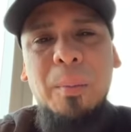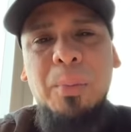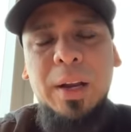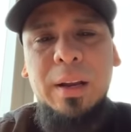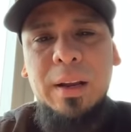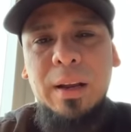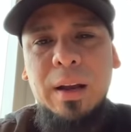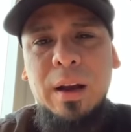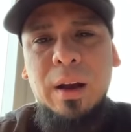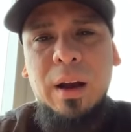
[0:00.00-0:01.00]
But
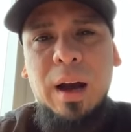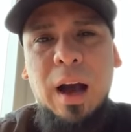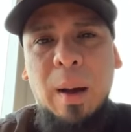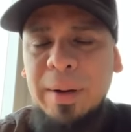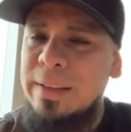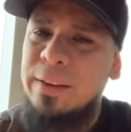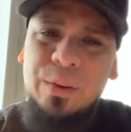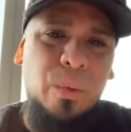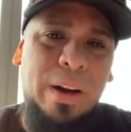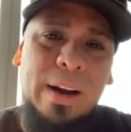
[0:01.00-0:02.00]
I'm going to tell
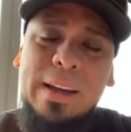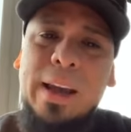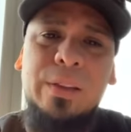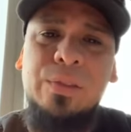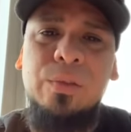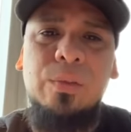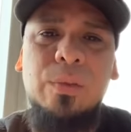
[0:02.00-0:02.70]
you what I can do.